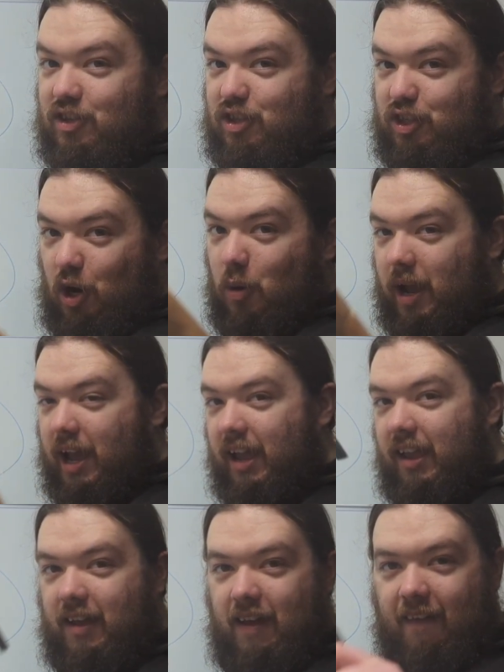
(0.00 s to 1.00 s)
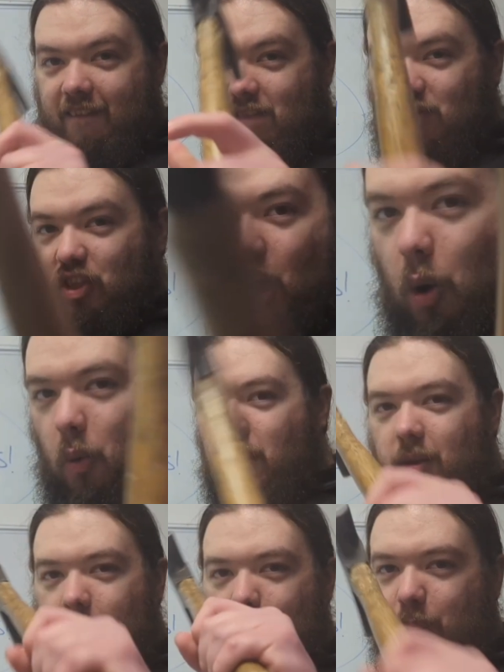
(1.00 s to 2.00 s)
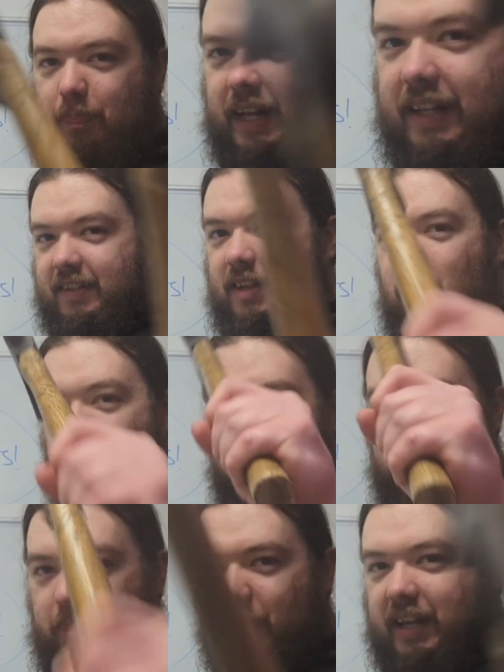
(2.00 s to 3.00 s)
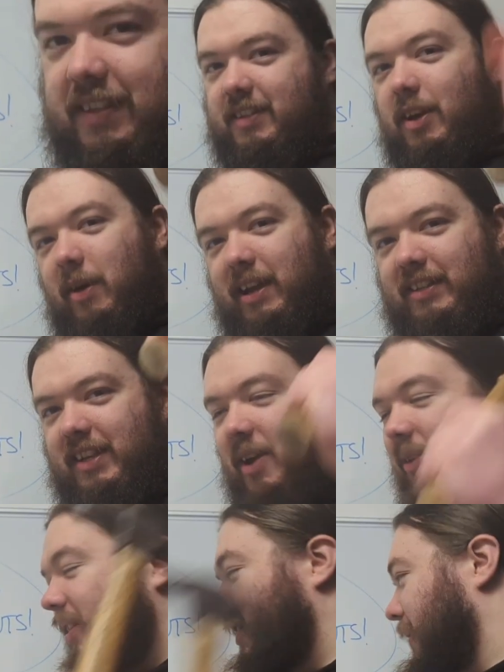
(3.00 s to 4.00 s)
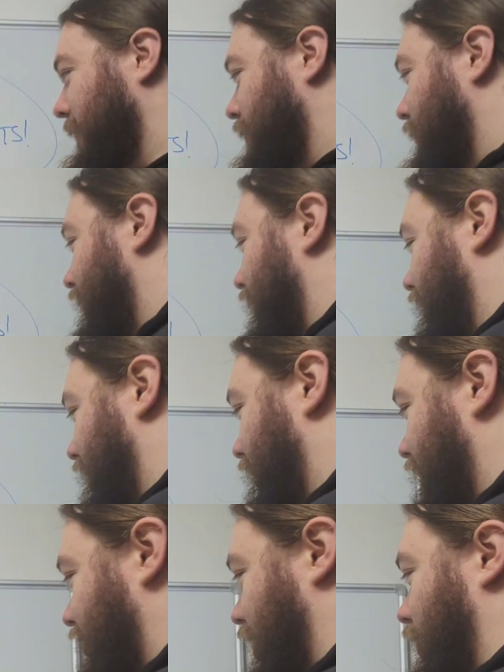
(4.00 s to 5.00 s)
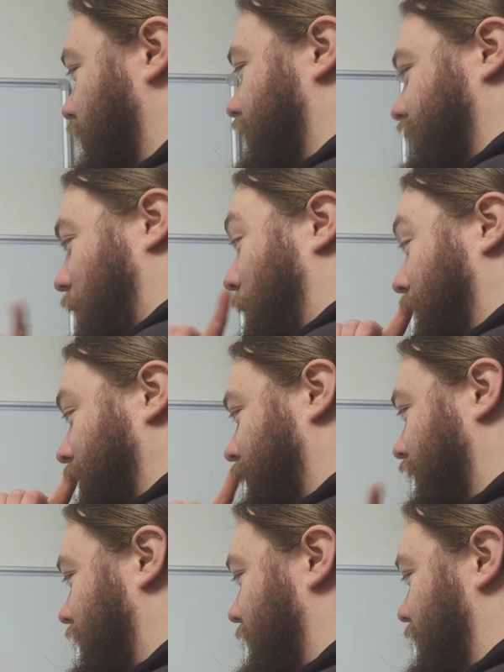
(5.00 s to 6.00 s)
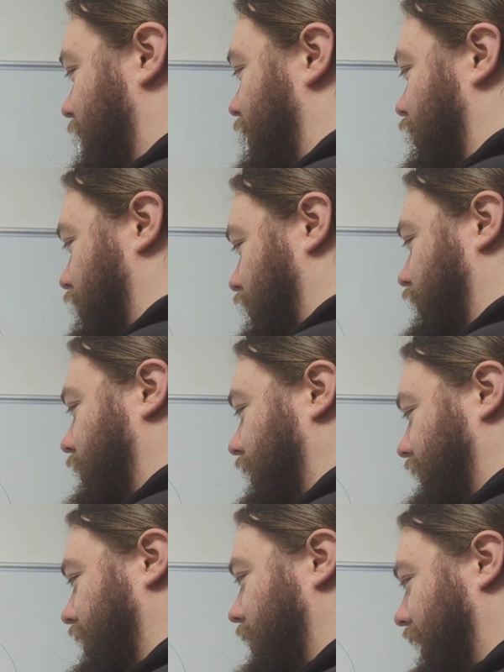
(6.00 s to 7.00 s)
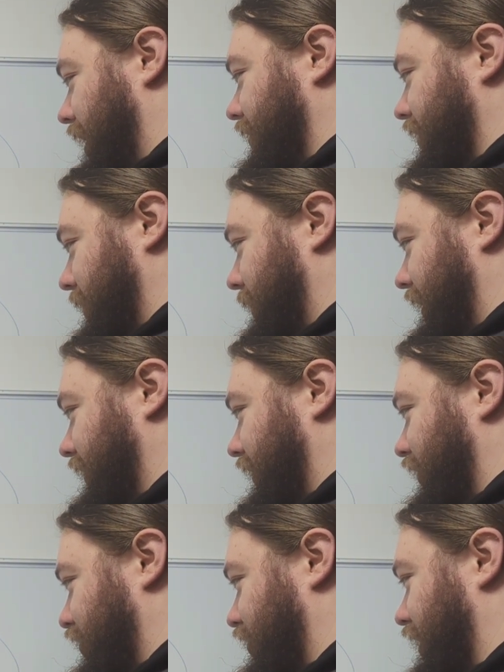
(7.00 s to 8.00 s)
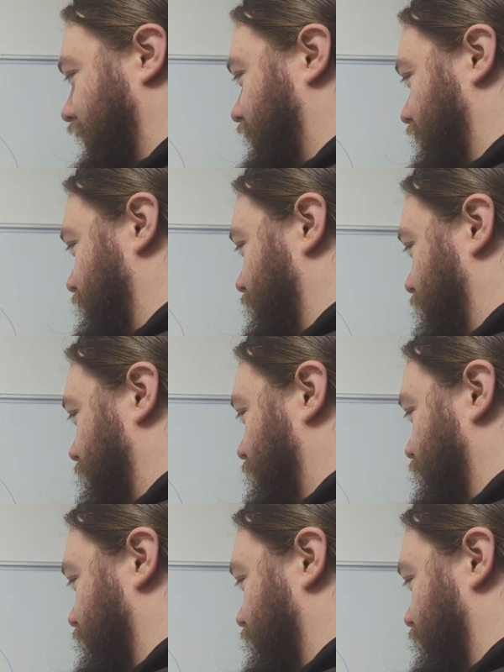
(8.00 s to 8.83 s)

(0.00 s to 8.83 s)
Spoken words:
Sohei. No. Bad Sohei. Bad Sohei zone. So, it's Sohei's fault. The dodge forward heavy though is amazing. You should definitely use it. His